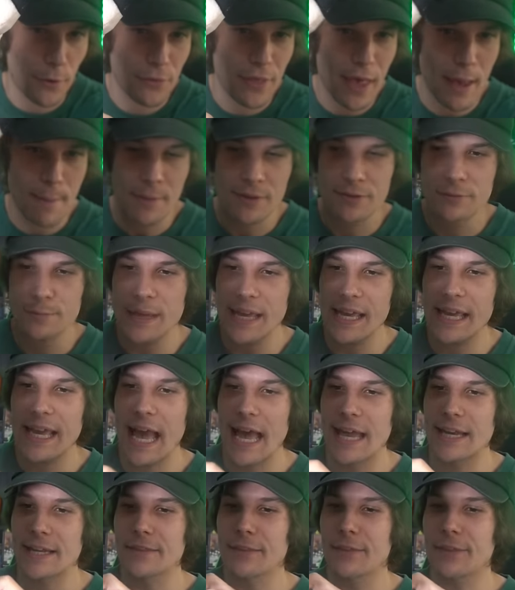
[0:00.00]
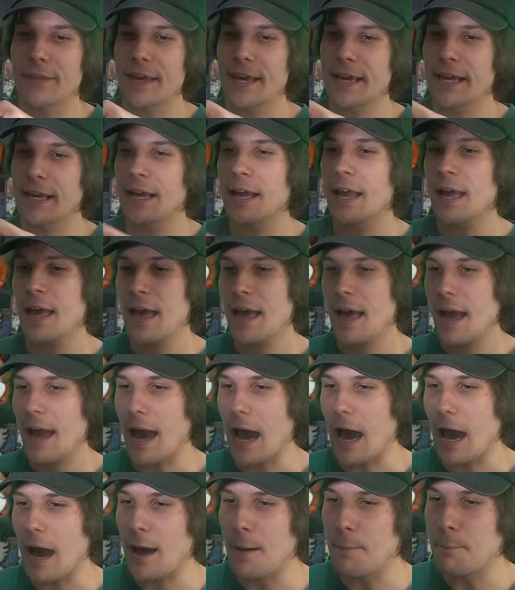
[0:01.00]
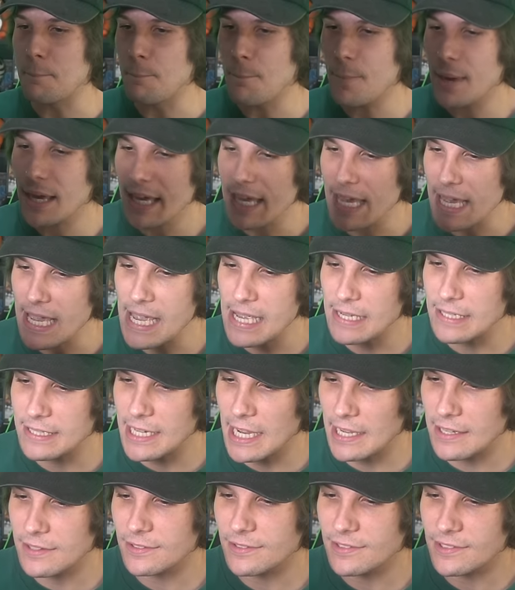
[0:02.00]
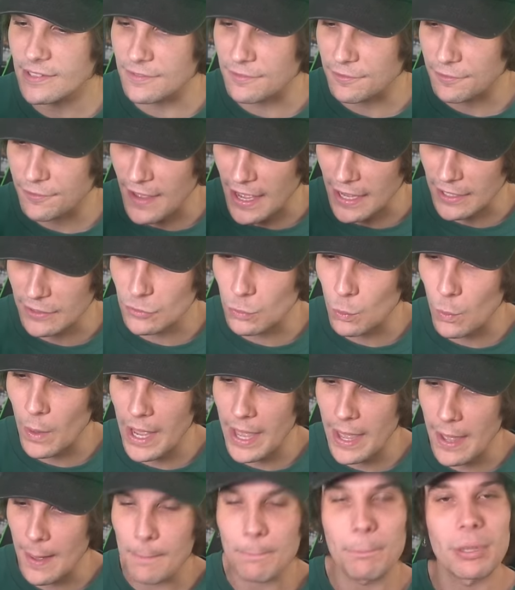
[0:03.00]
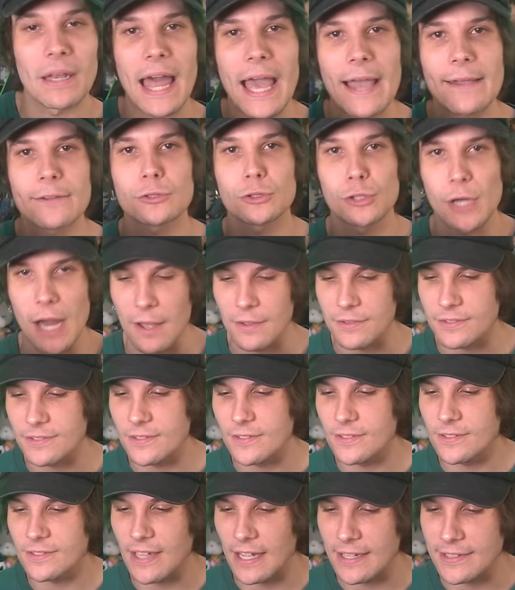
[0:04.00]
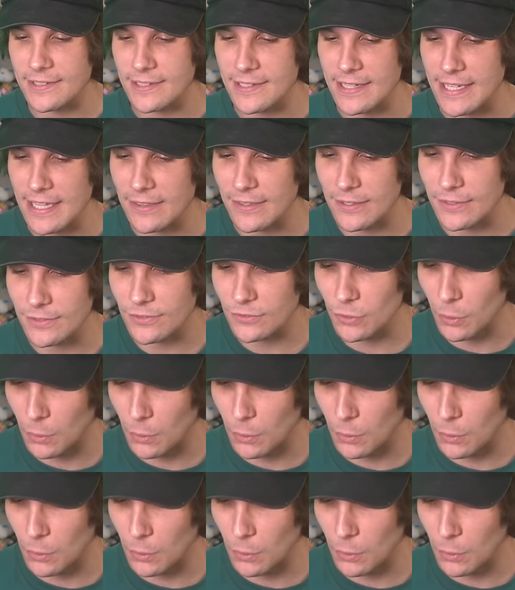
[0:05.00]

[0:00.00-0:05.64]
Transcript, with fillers: that must be a canon thing uh, Mickey does in fact wear black trousers underneath his